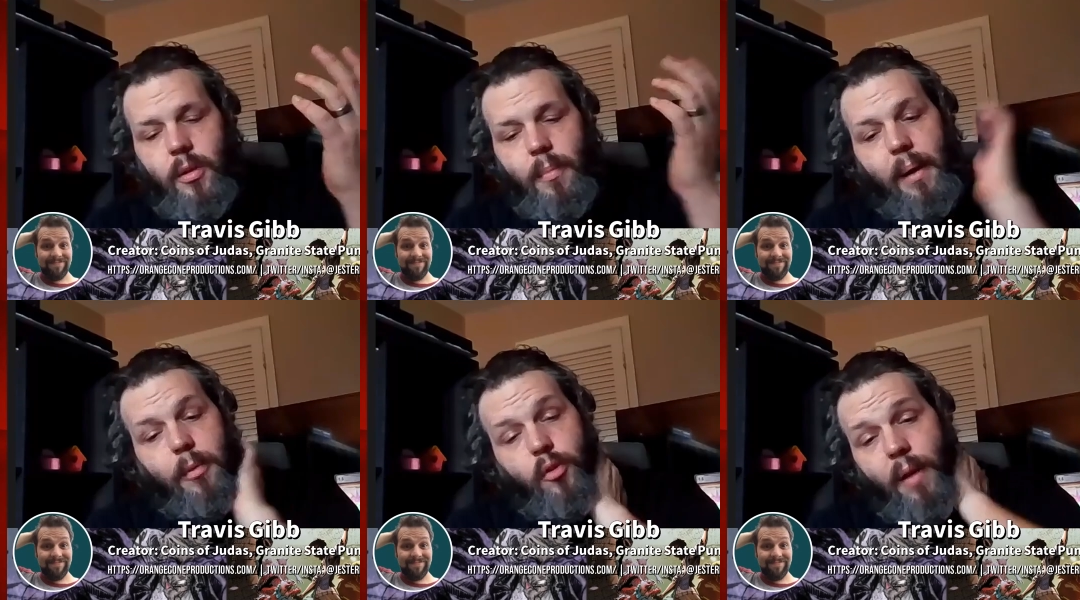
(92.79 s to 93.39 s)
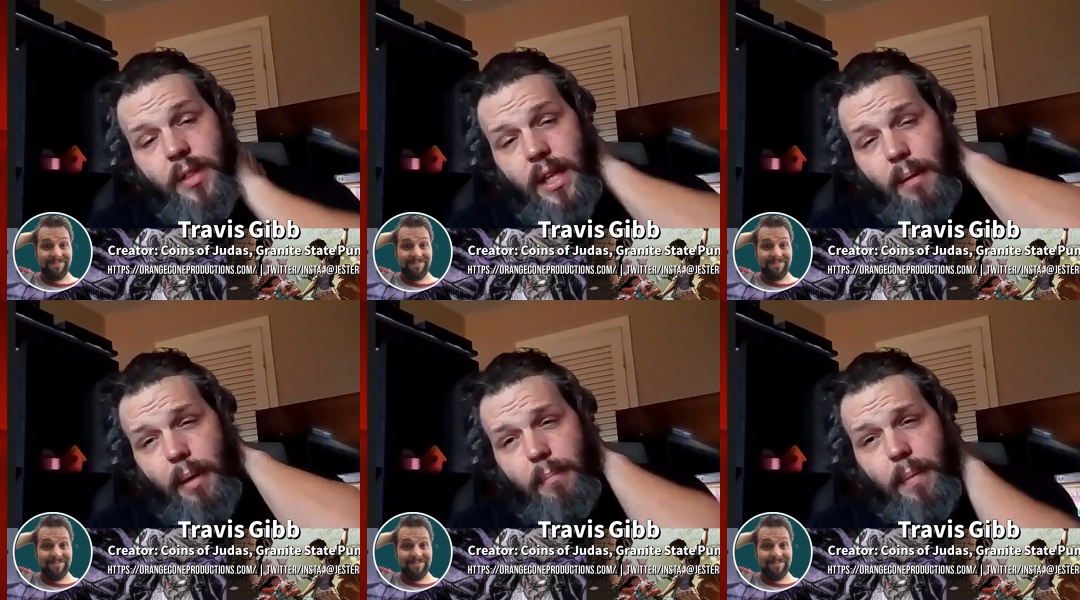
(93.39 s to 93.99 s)
Speaker 1: So my name is Travis
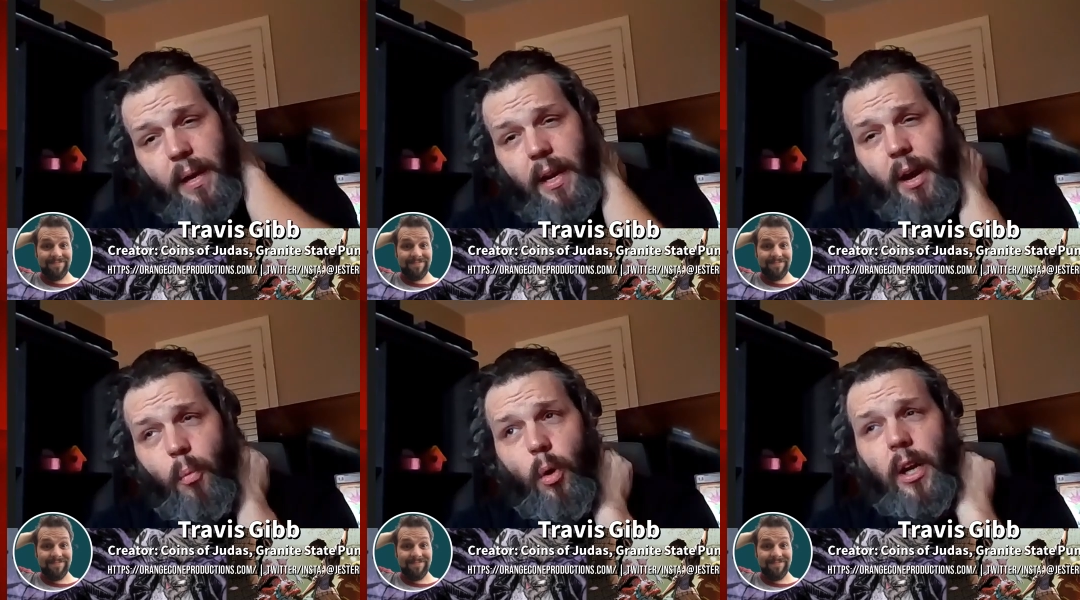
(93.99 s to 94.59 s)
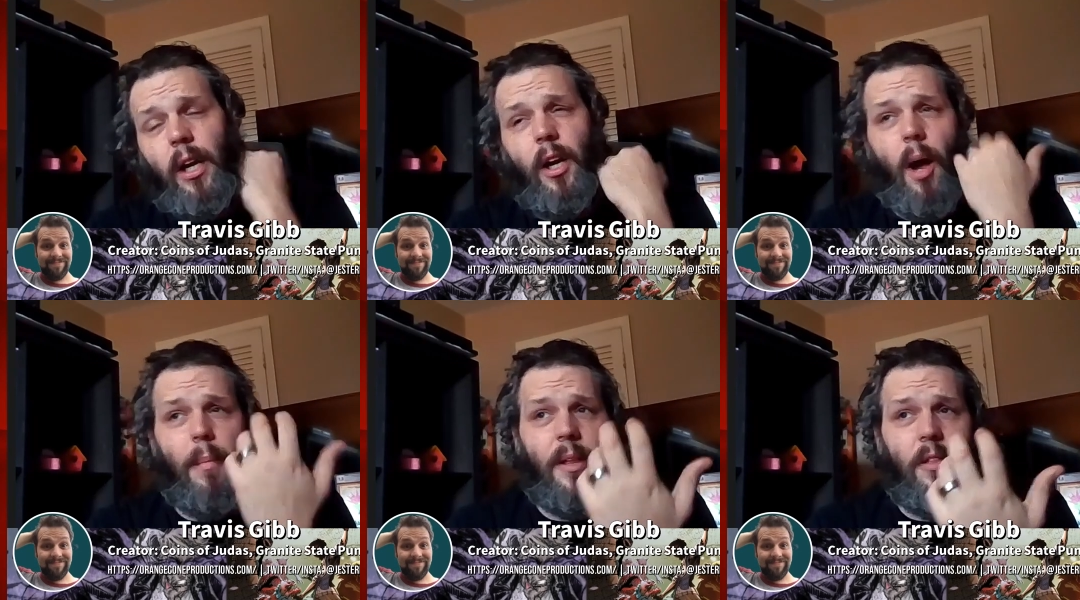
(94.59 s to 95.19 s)
Gibb. I've been uh, working in
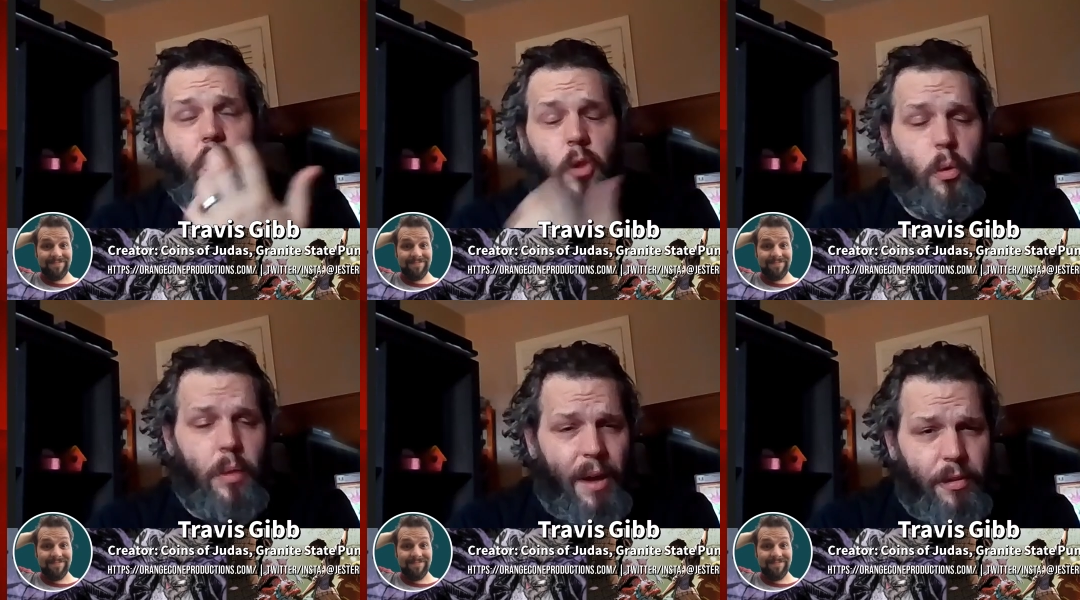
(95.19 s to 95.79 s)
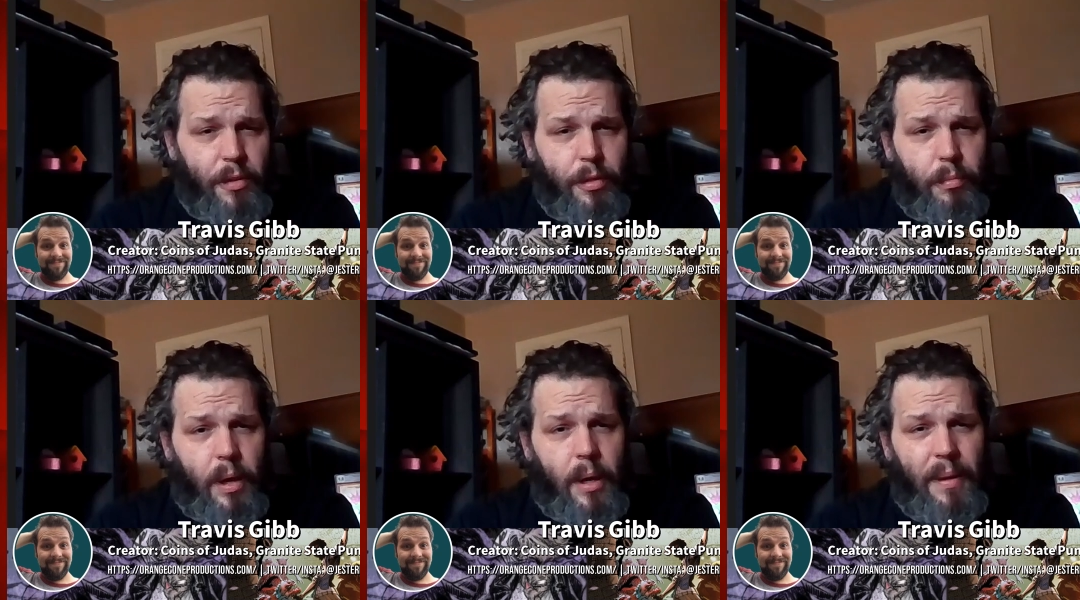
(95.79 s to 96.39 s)
comics since two thousand
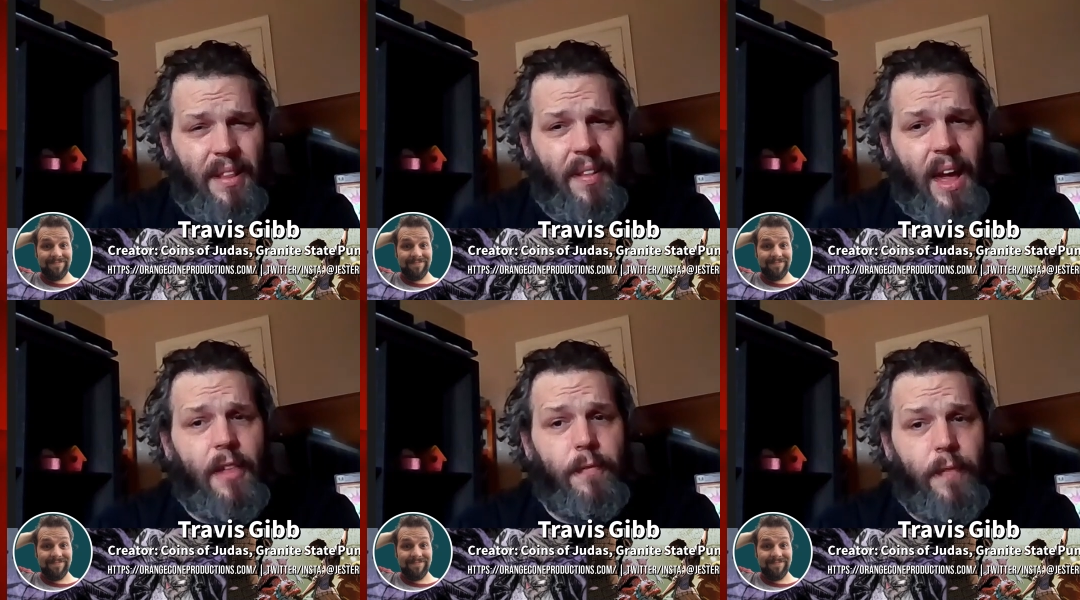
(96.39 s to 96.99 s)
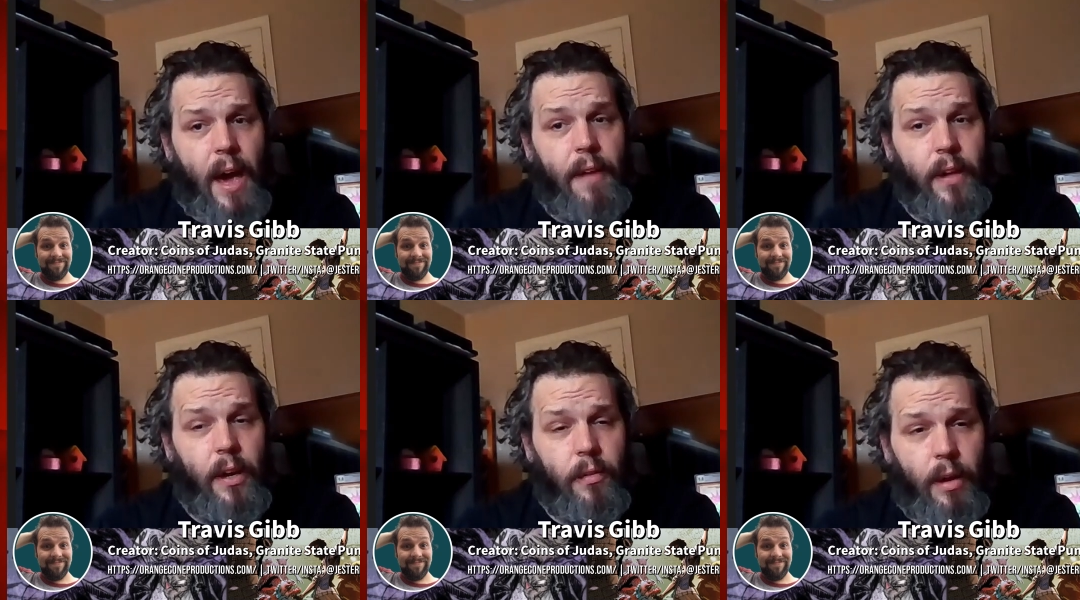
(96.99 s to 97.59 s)
three, but in the last five
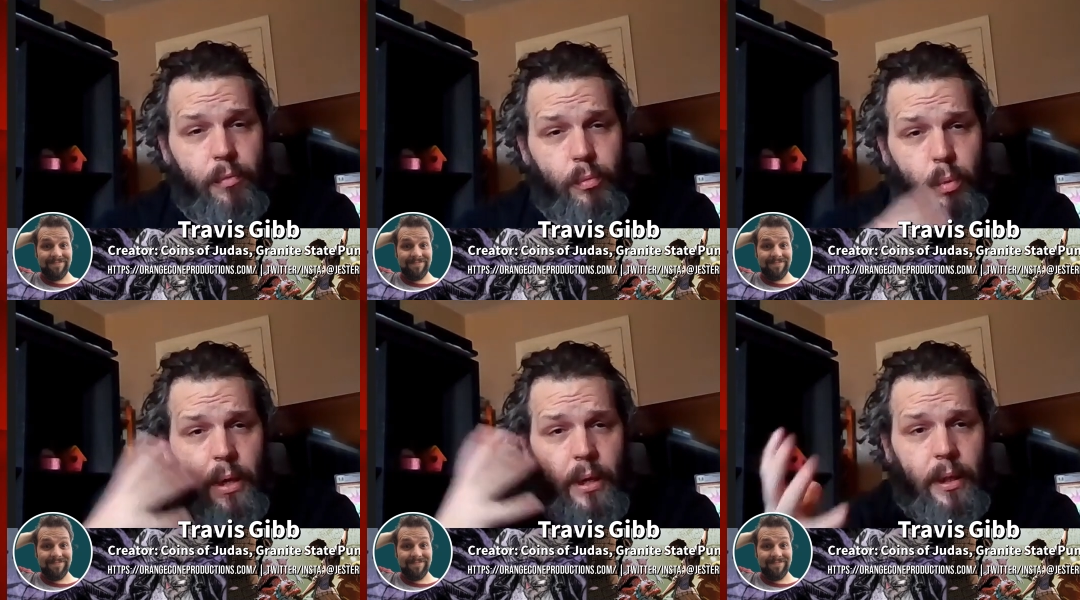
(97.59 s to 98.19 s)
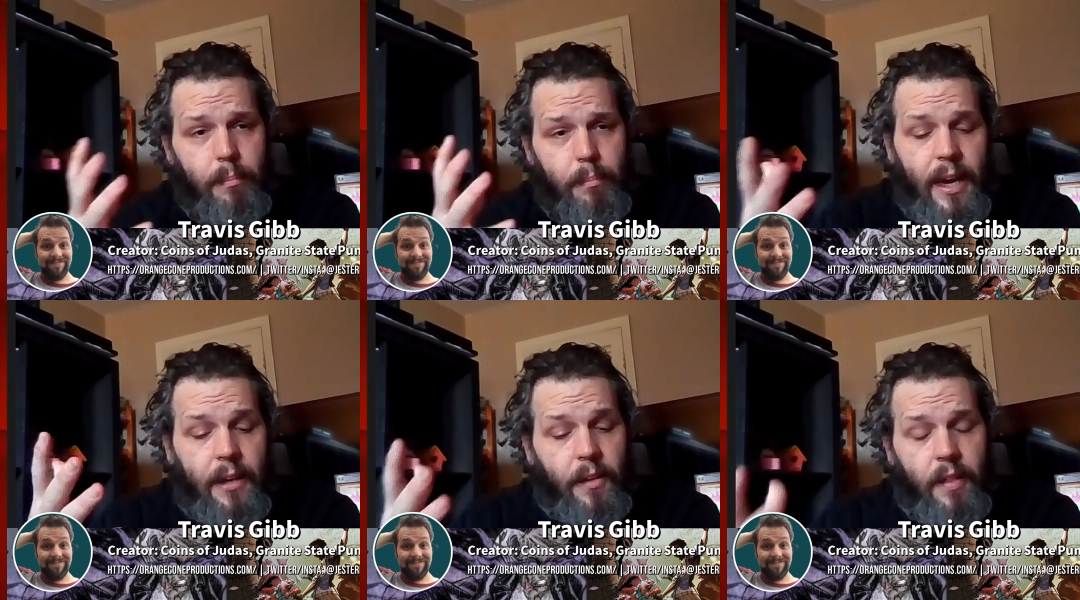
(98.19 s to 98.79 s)
years, I've really
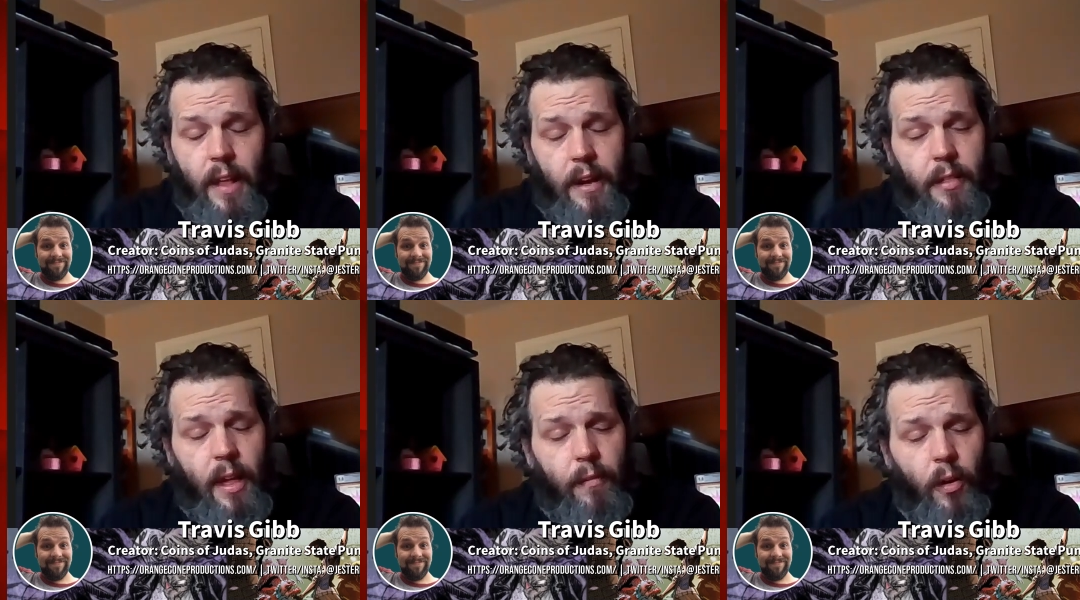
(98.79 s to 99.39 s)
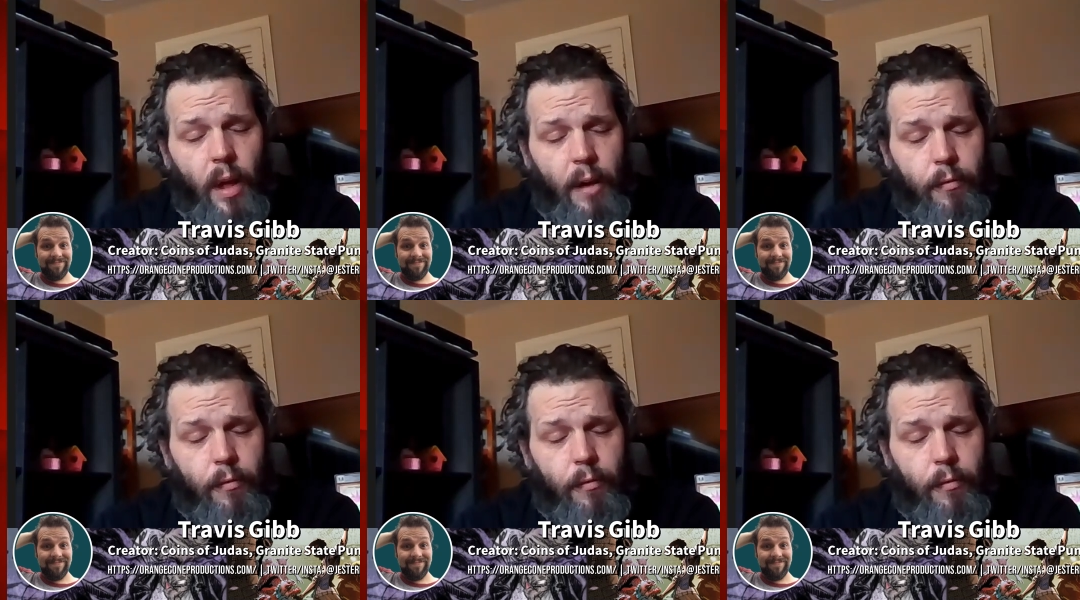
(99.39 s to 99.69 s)
taken to the next level.